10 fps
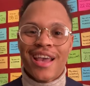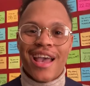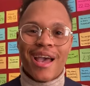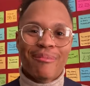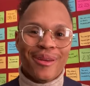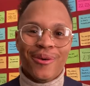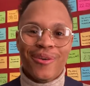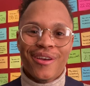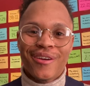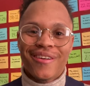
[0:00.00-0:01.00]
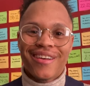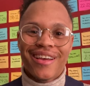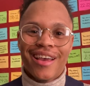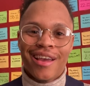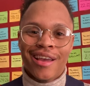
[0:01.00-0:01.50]
Happy New Year,
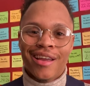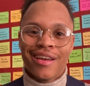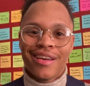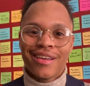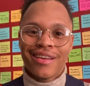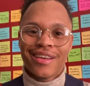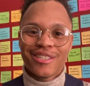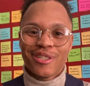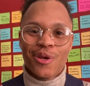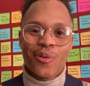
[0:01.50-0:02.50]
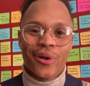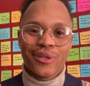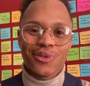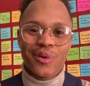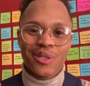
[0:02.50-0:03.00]
and see you all
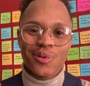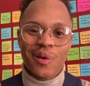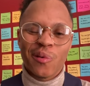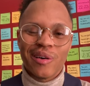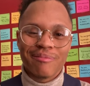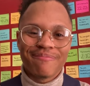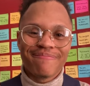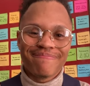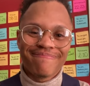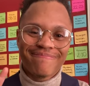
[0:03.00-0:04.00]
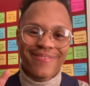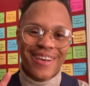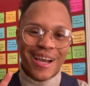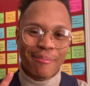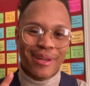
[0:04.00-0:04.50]
in 2021.
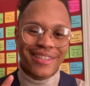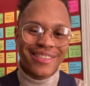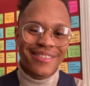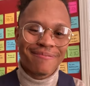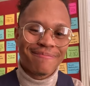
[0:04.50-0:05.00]
God bless.